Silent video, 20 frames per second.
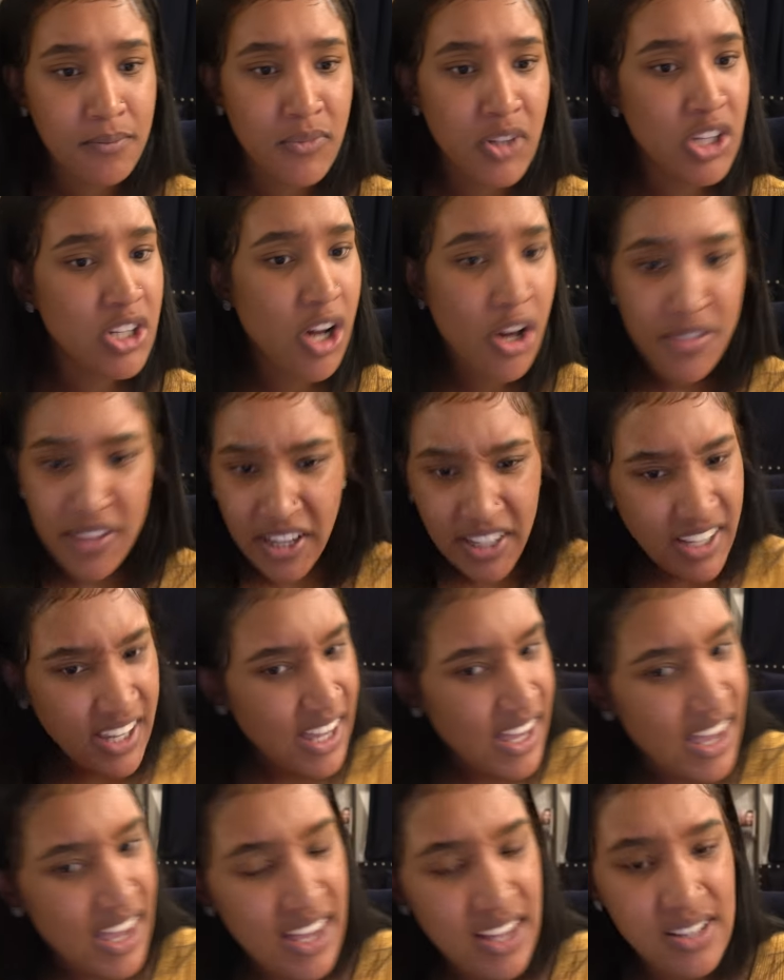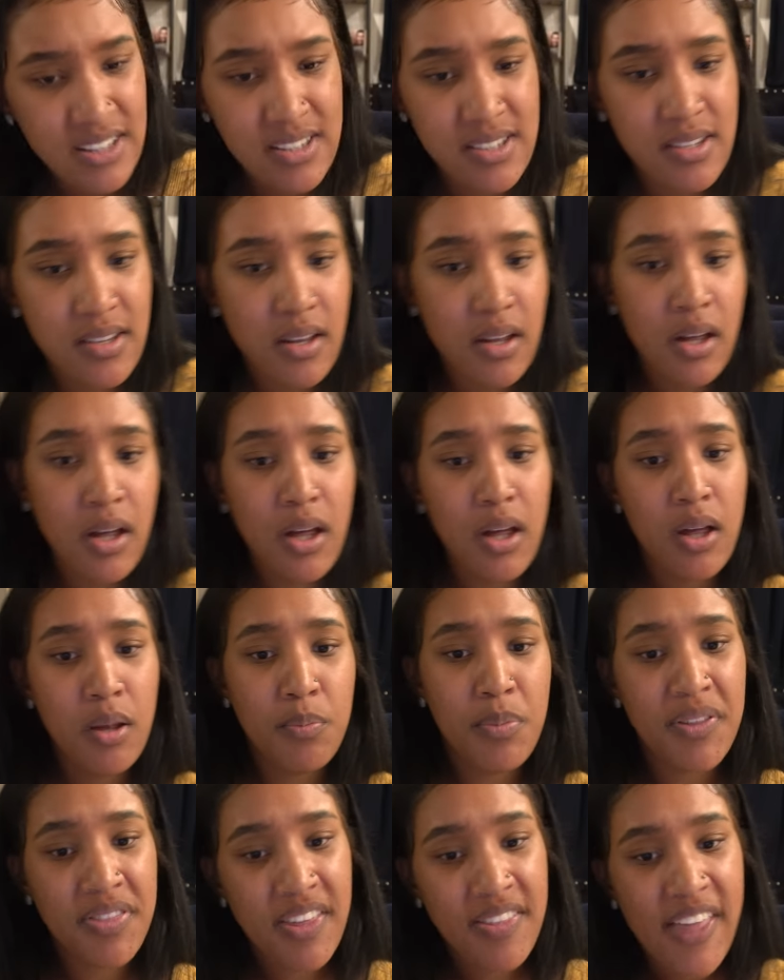You know, they're kids.
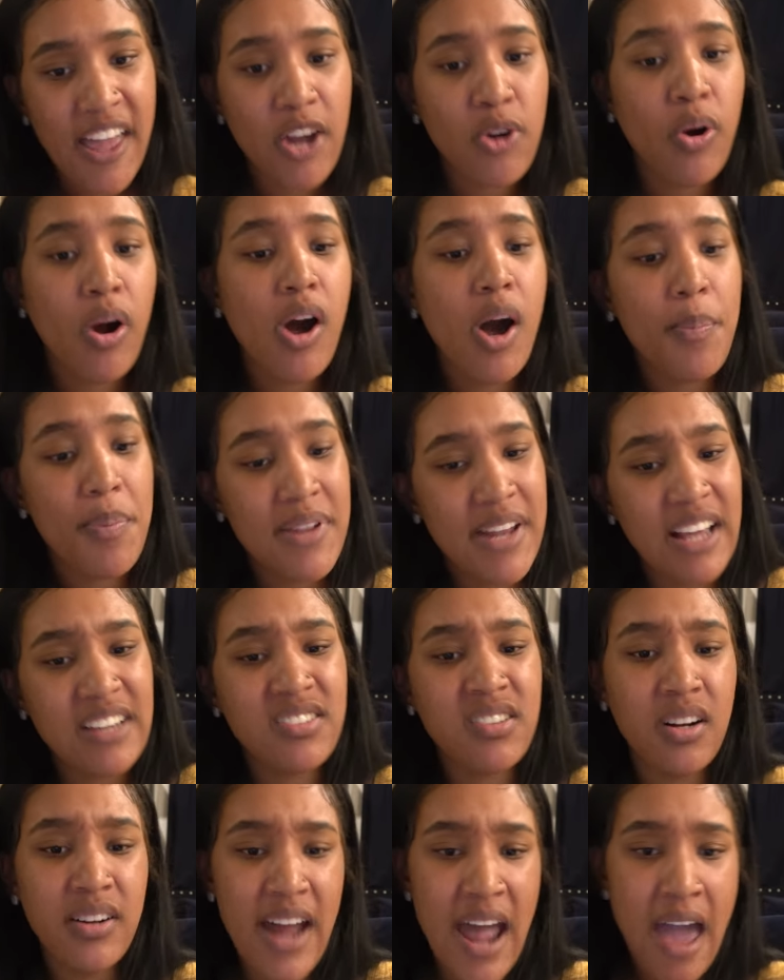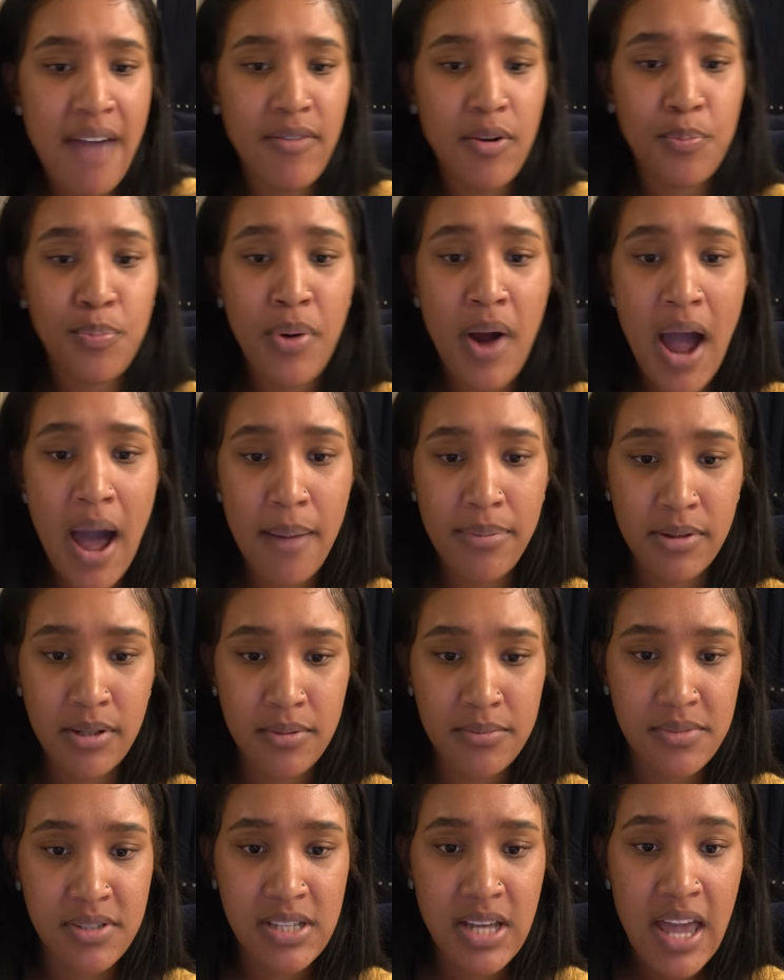But then they grow up and they start having
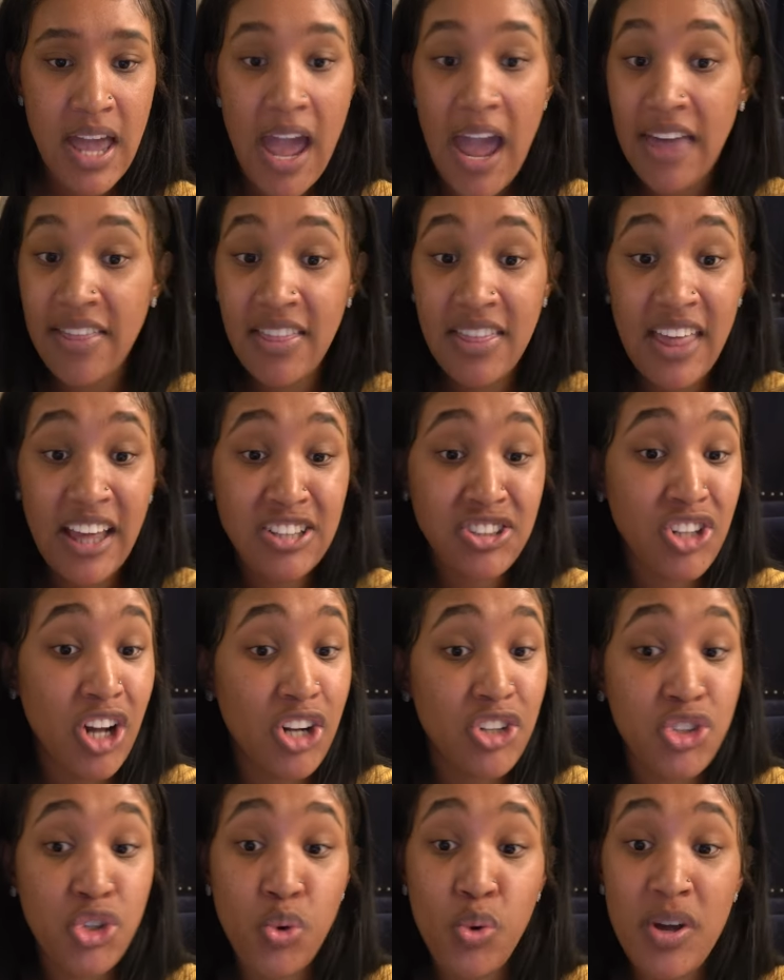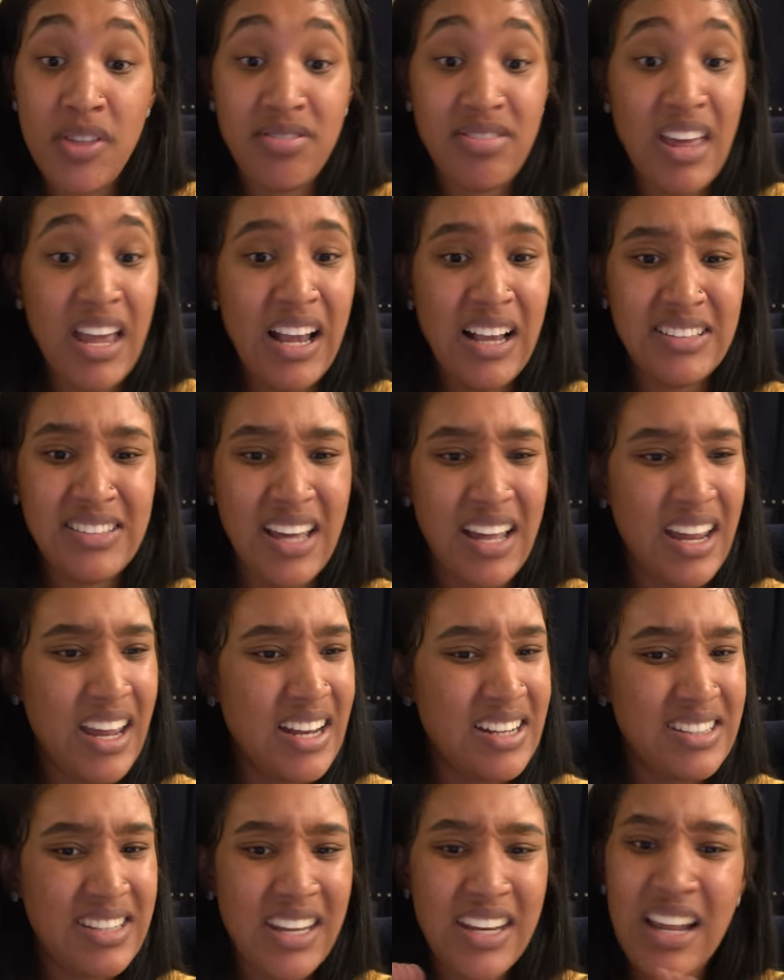problems. And they start doing things that
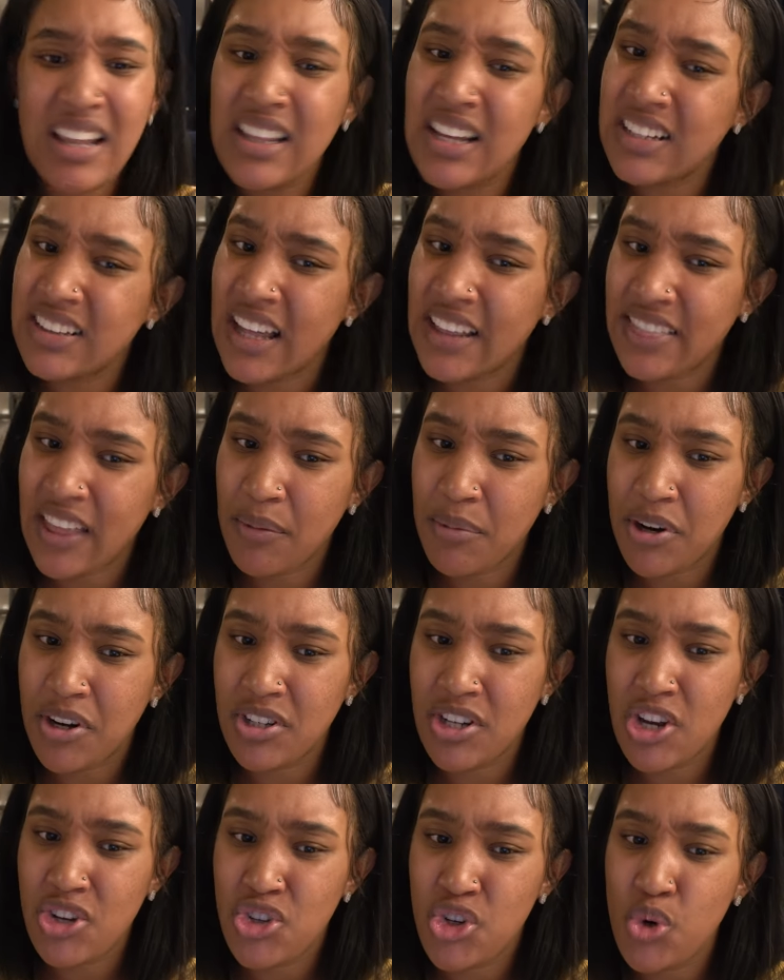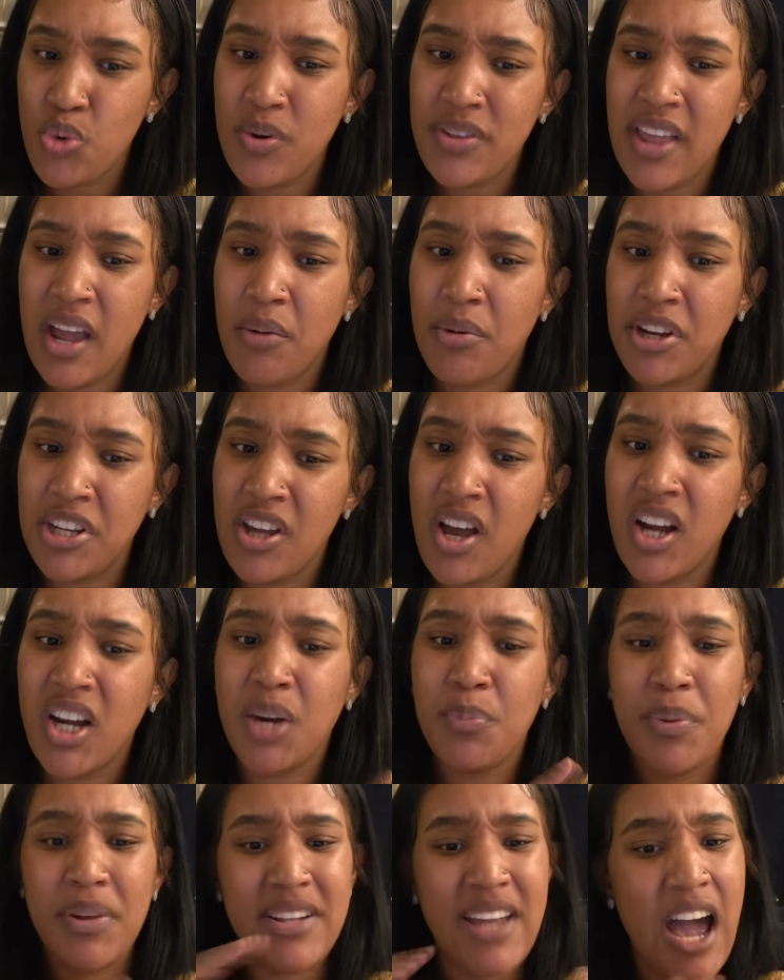it didn't look like they were going to do when they were
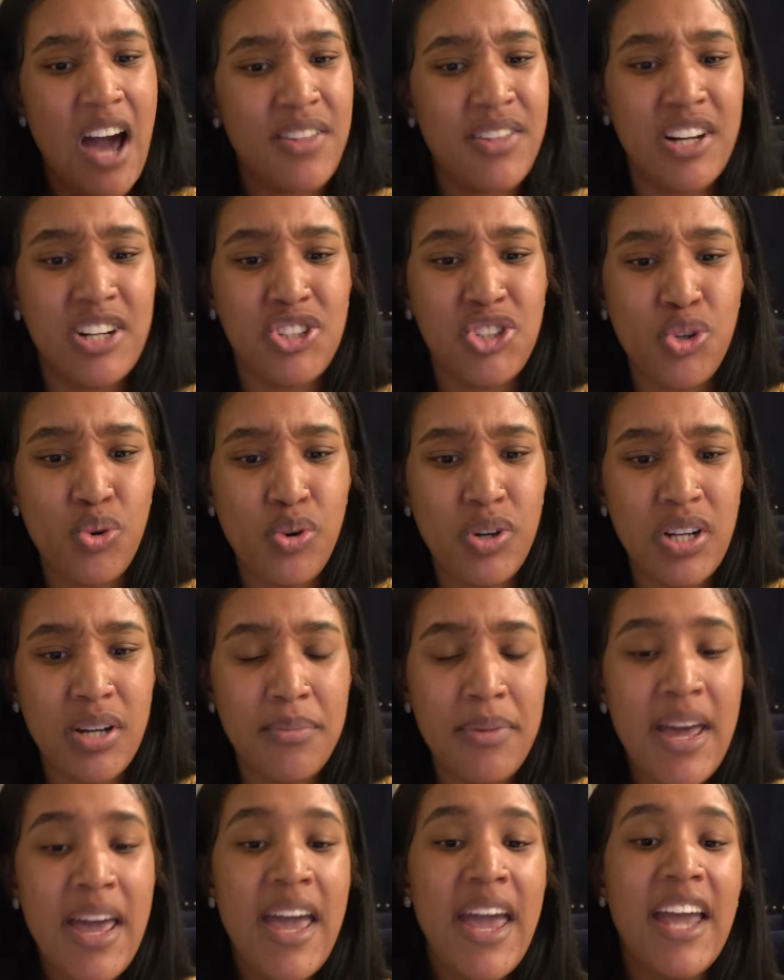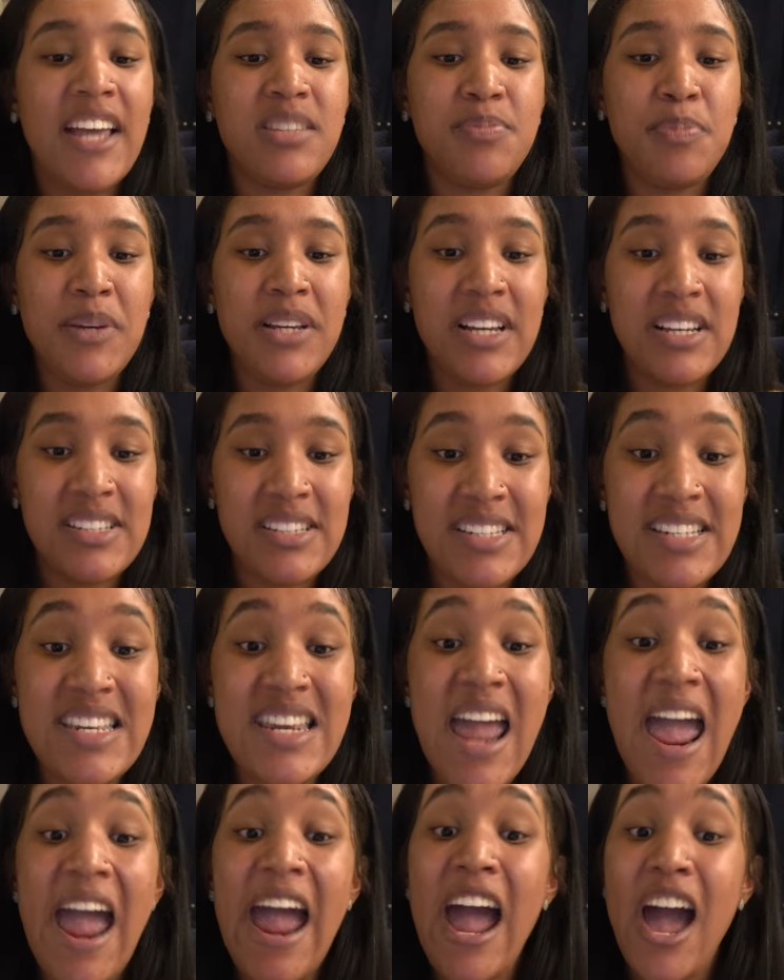younger, but now they're doing them. It's because
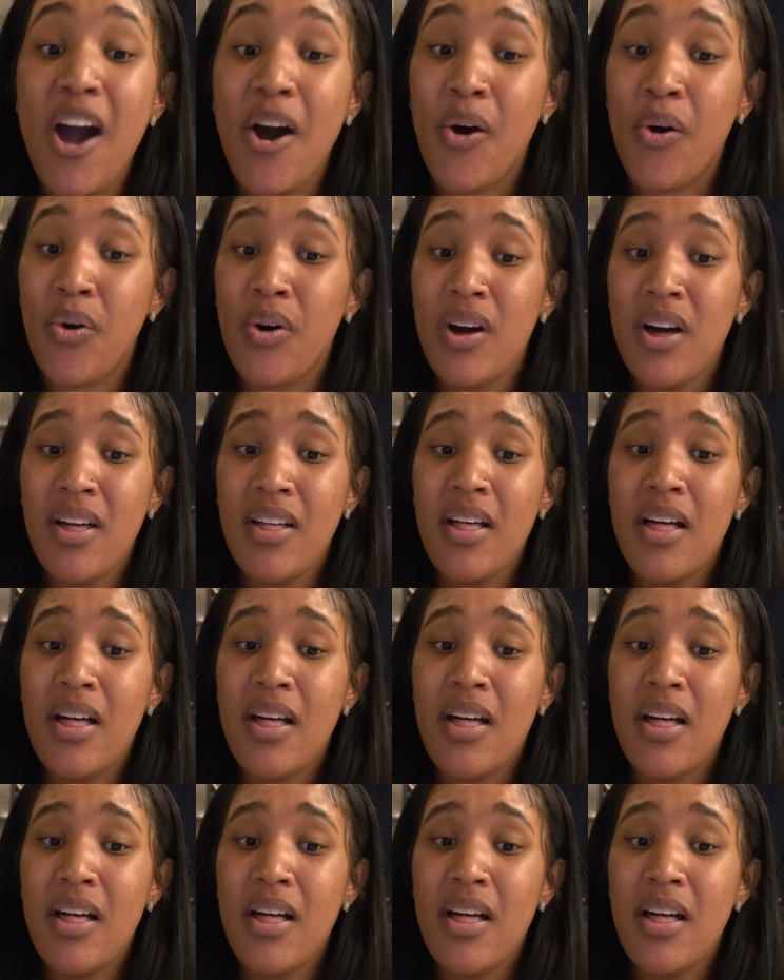now